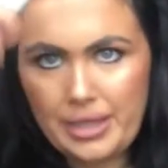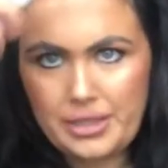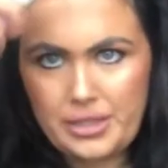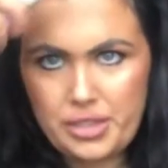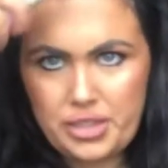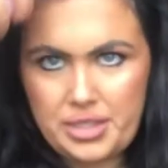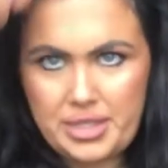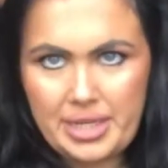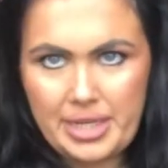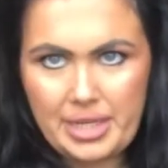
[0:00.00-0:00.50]
you
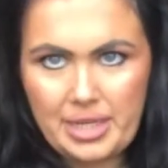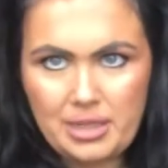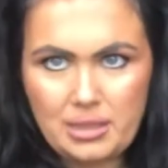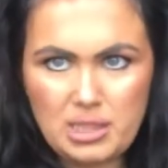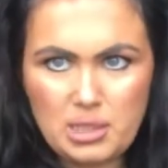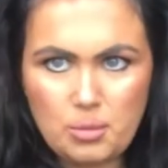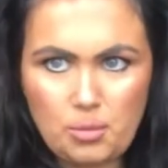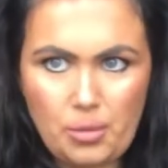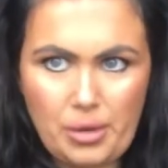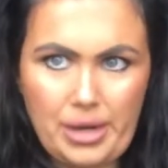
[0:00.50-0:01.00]
just take it and
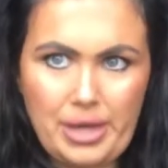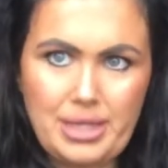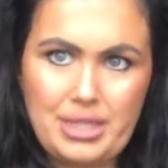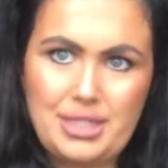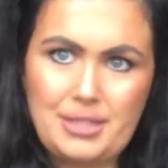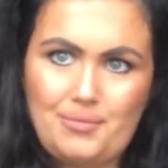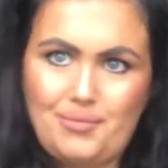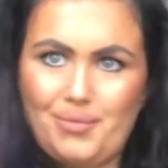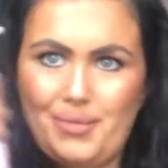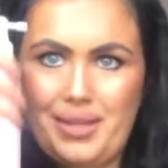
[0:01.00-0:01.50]
spray
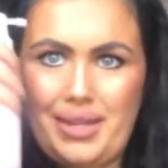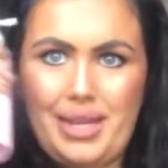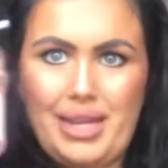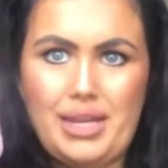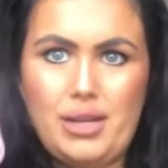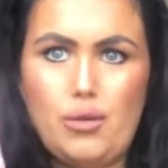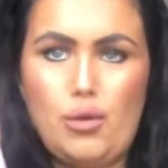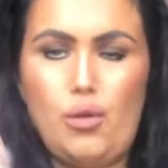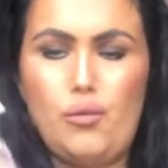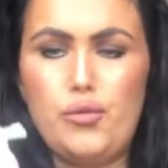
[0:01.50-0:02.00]
it
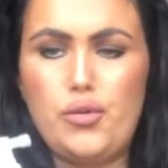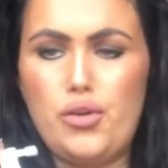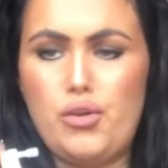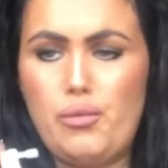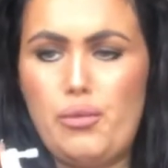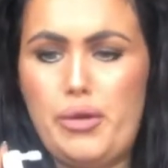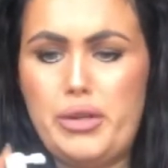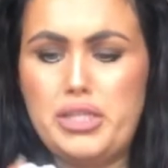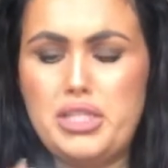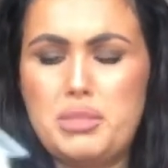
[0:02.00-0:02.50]
in over your
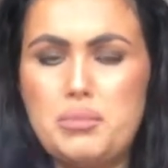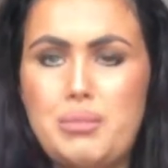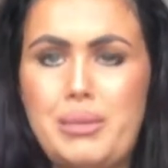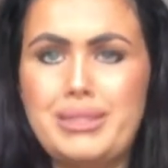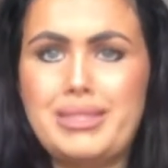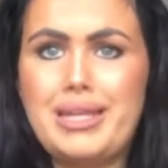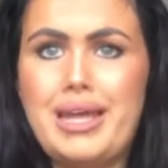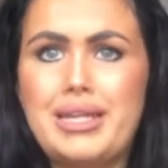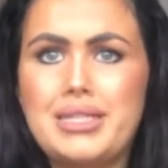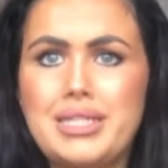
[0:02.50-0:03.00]
roots,
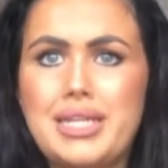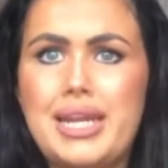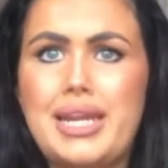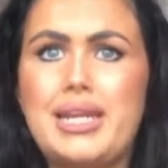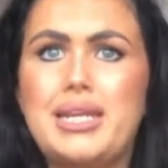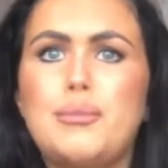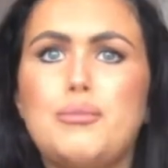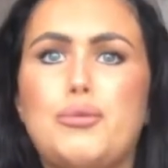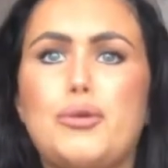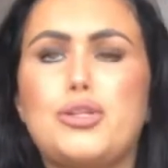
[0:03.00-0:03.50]
massage it
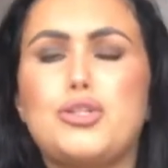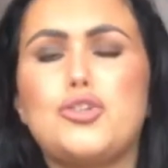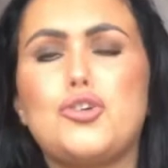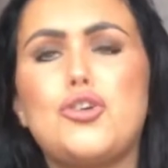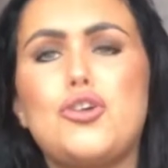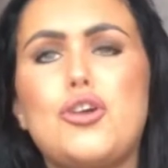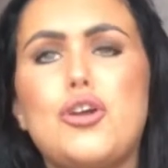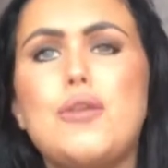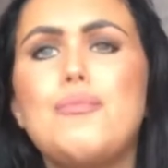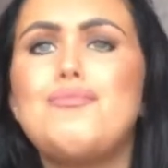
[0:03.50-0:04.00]
in, brush your
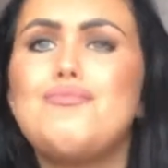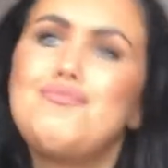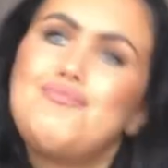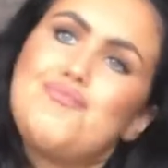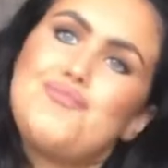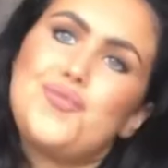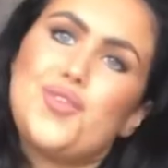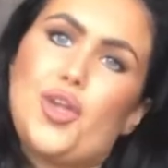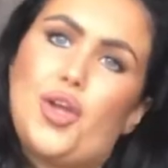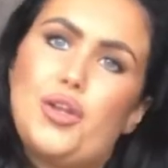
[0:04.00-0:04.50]
hair,
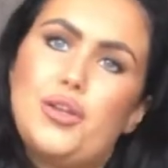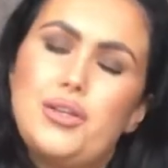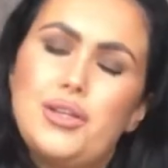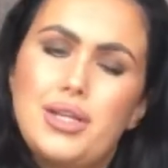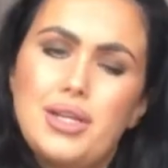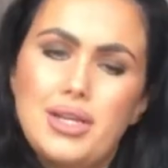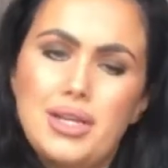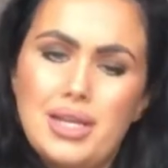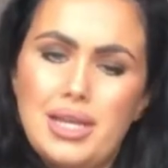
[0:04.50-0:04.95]
done.